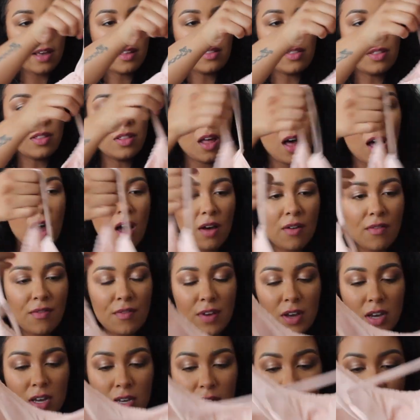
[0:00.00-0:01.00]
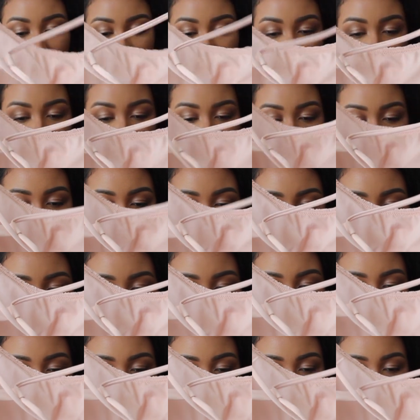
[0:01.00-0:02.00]
I love the tie up
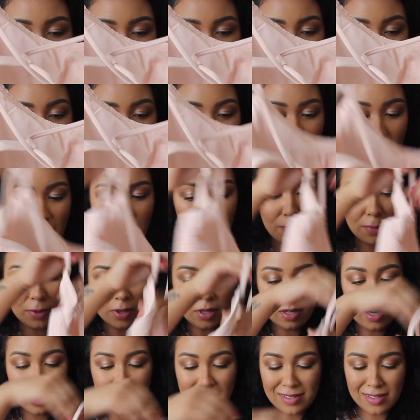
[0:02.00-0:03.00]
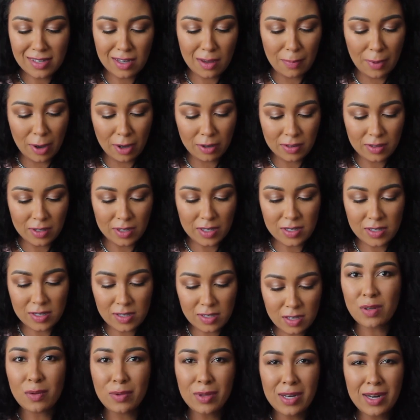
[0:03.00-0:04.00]
in the back, but the nice thing about this,
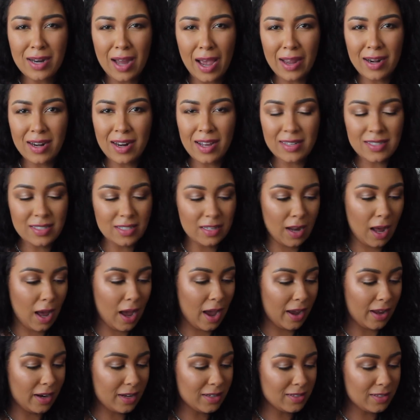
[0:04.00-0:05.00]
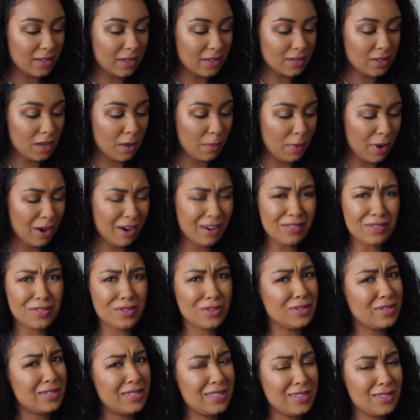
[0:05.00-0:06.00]
it's only $9.99. It says compare at
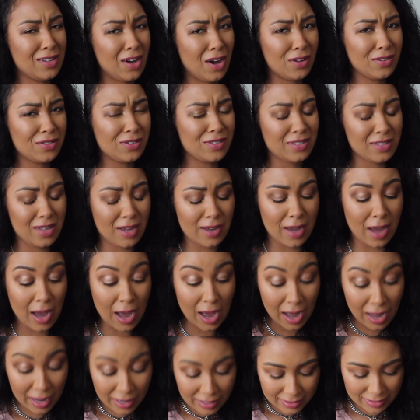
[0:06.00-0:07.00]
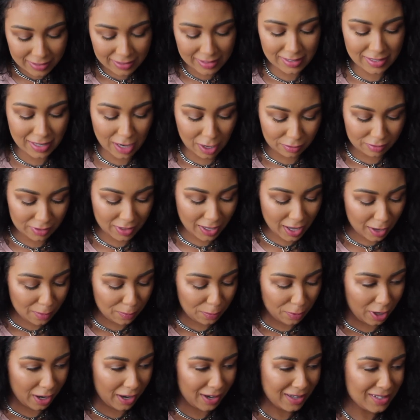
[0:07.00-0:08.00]
$13. I highly doubt that
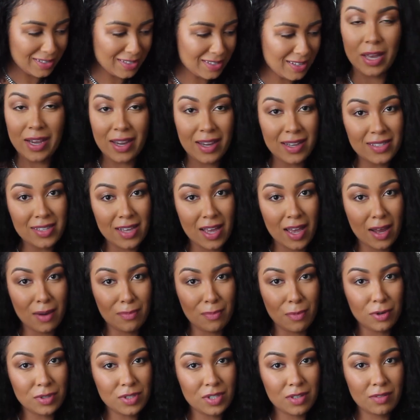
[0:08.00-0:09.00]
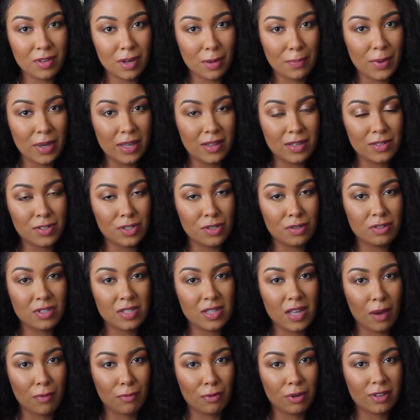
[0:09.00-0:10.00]
price. Like I said, most of their bathing suits
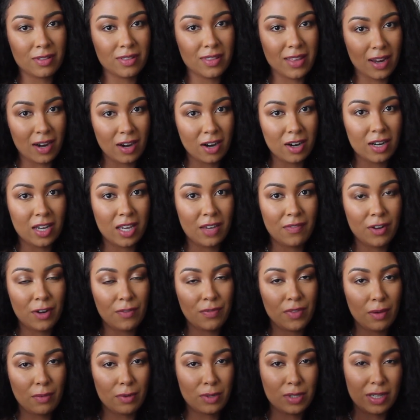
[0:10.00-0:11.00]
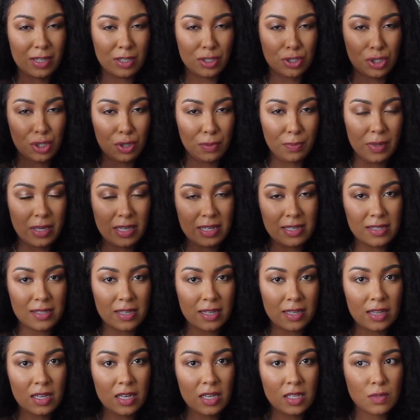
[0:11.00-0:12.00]
that were there, even if they were like two piece
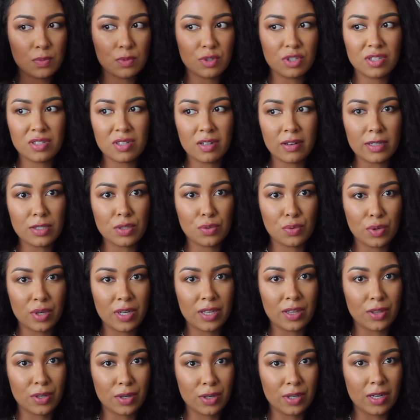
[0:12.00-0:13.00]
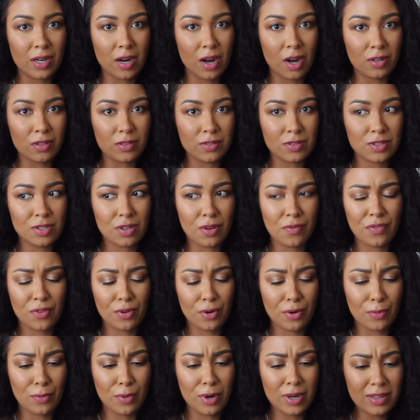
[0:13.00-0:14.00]
like this, were still like $20, $30. So
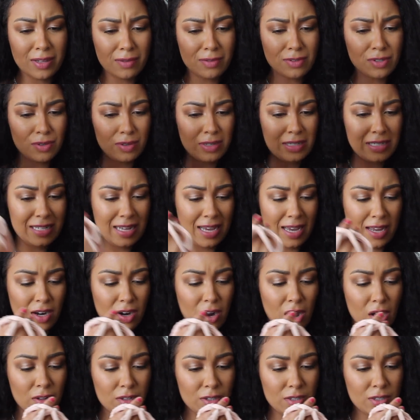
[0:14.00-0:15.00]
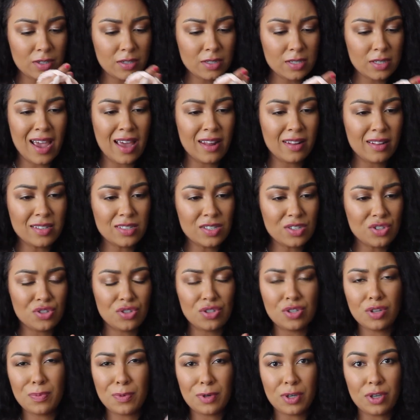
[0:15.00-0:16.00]
for one one that was only $10. And this is
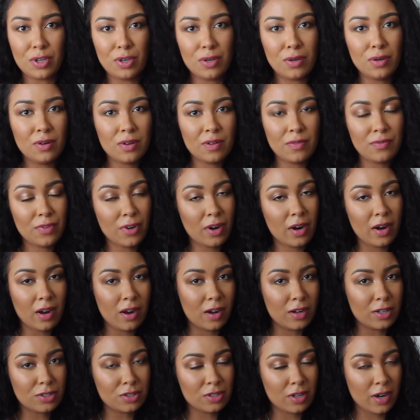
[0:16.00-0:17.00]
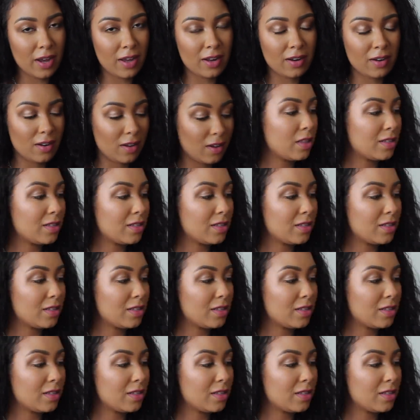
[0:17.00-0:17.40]
super cute, very on trend.